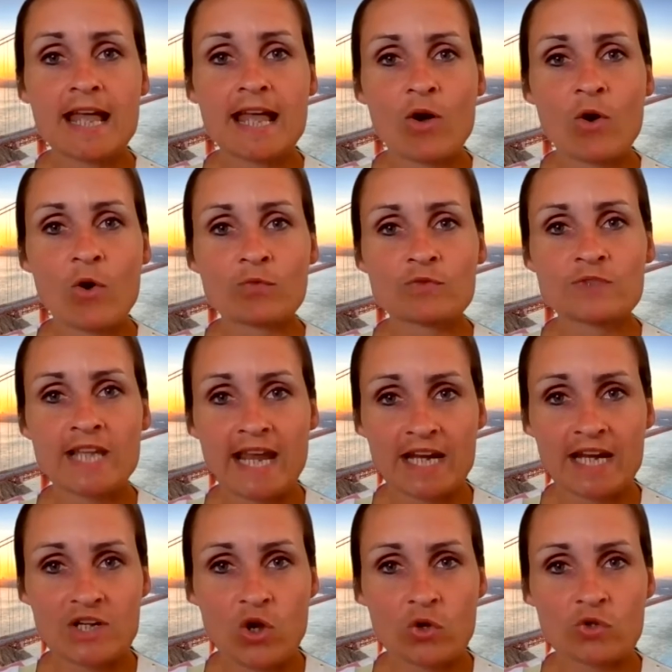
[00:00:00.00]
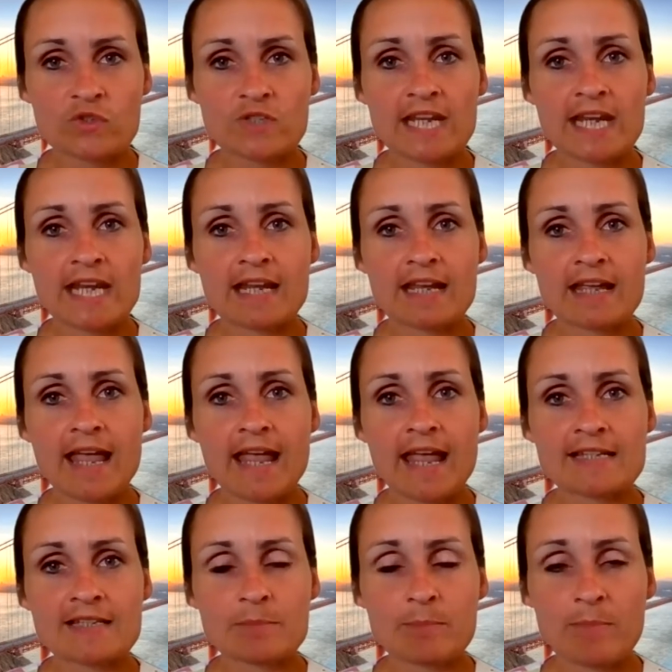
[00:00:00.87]
of diagnostic
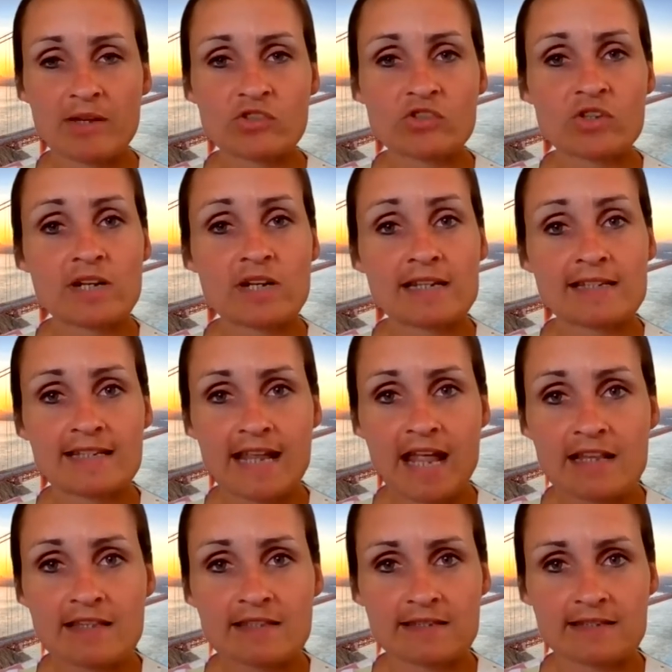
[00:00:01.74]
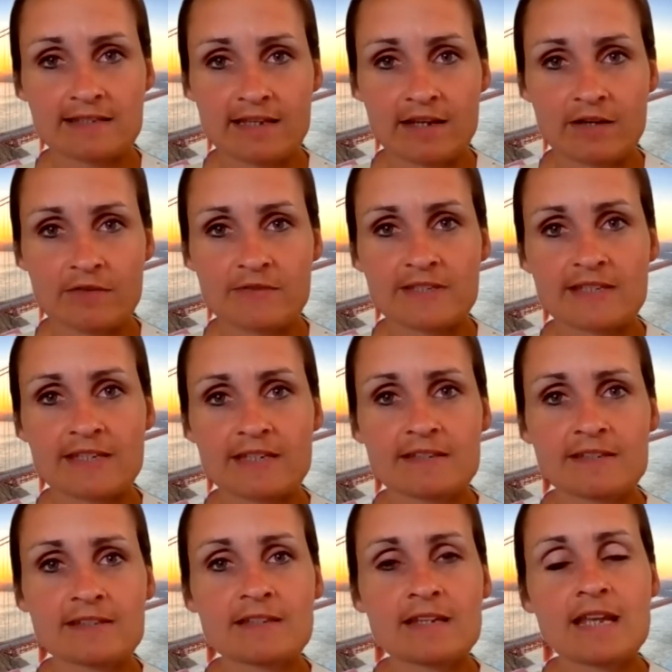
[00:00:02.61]
and specialist cancer
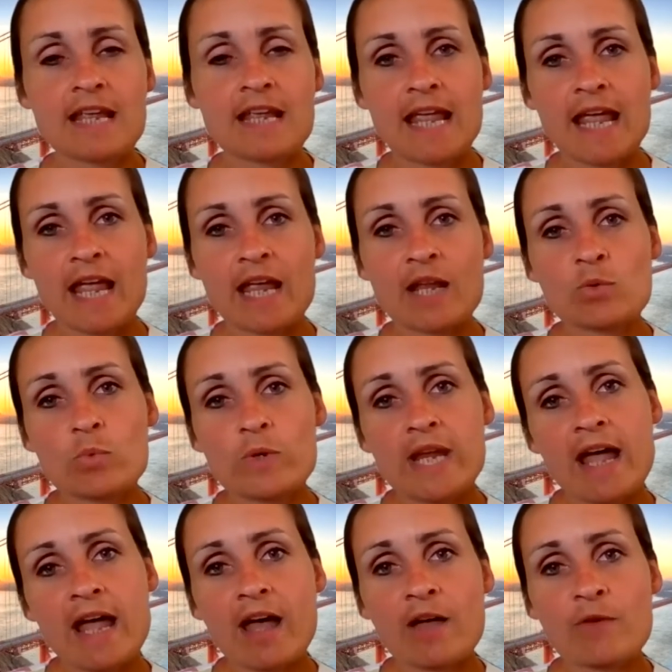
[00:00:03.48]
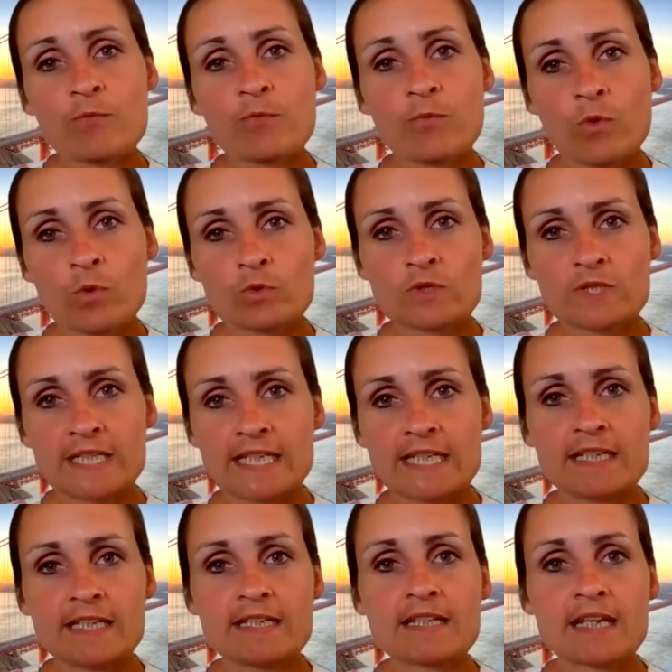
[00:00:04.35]
services, and we have
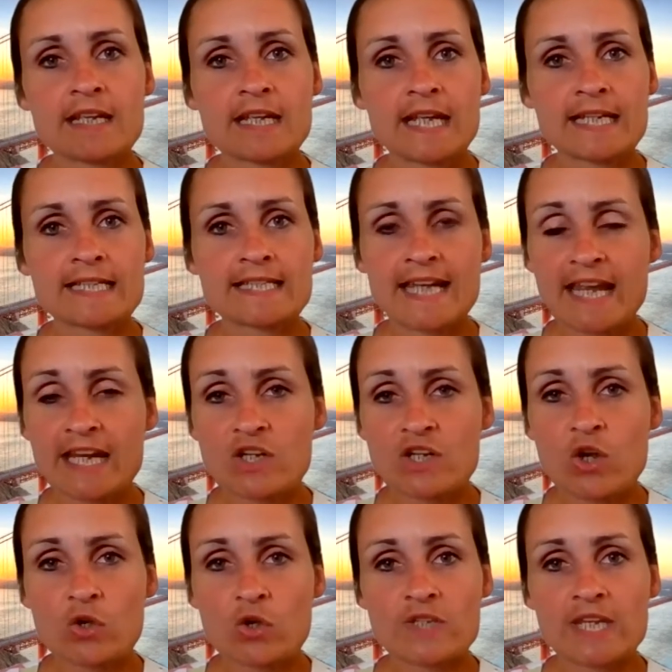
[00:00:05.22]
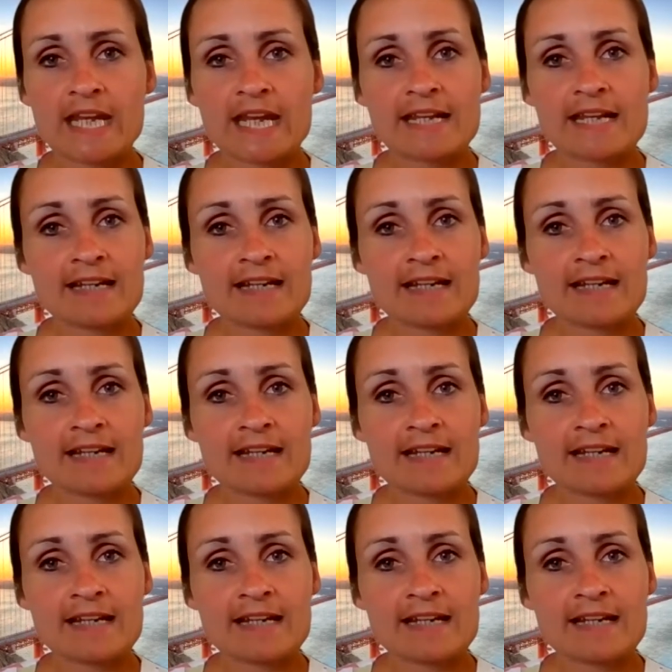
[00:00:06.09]
14 diagnostic and
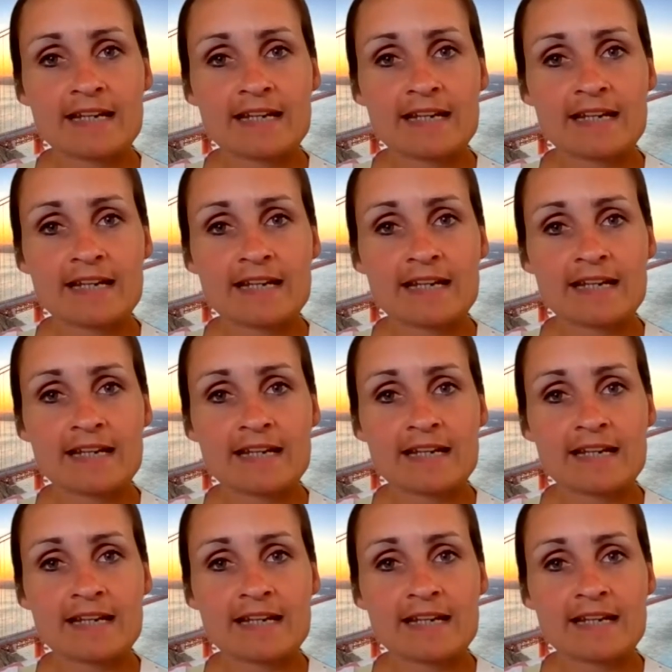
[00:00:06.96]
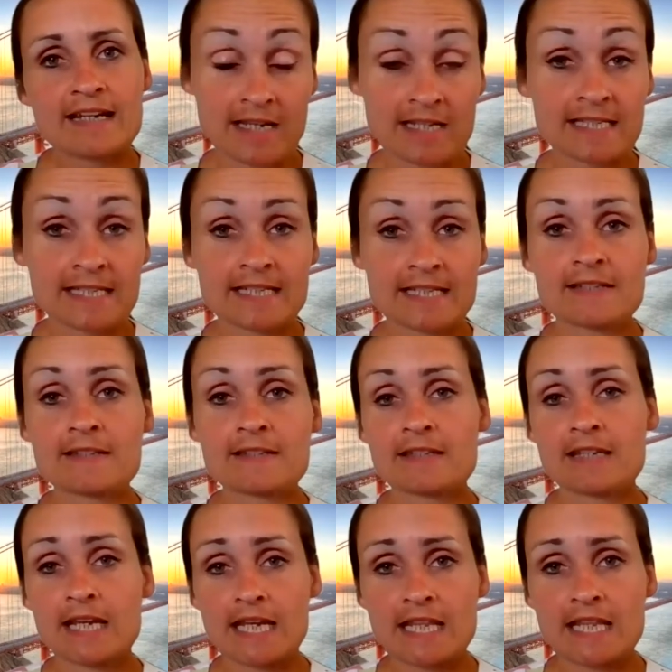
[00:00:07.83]
cancer
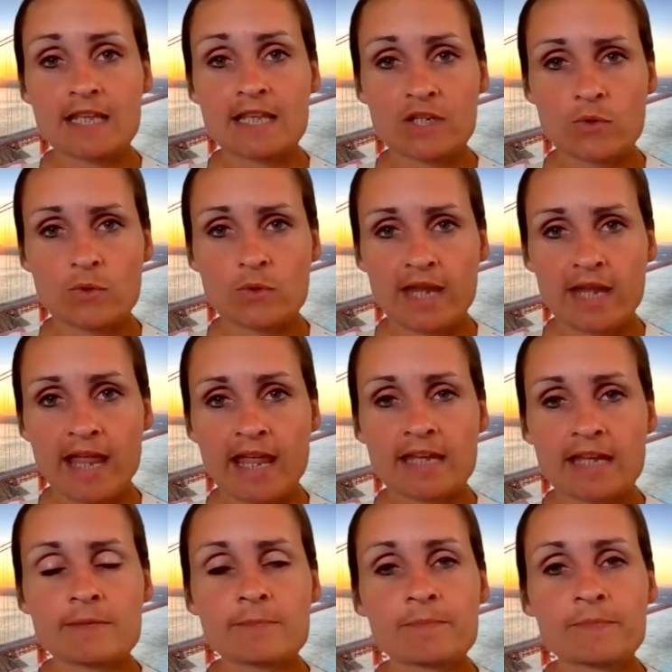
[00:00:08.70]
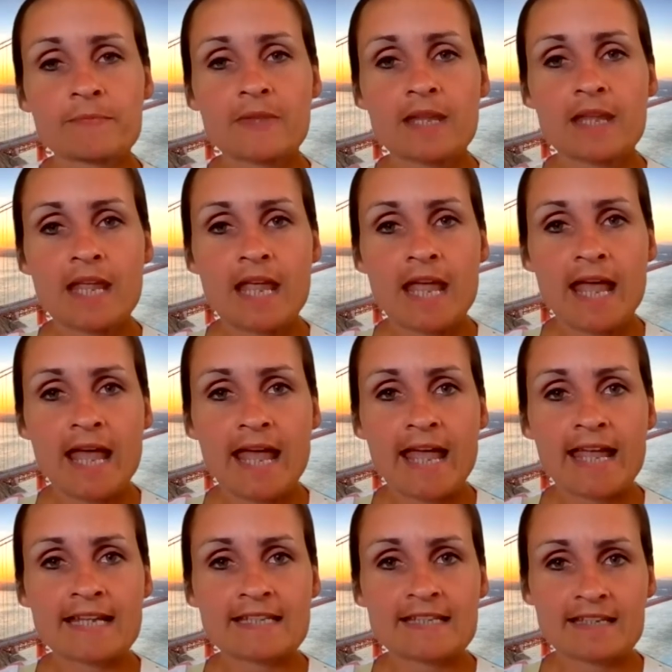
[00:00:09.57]
centers in the UK.
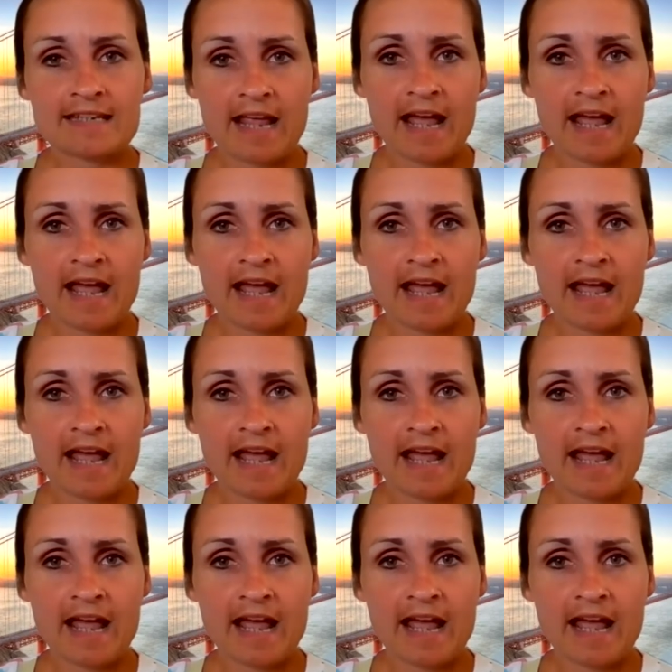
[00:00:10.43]
And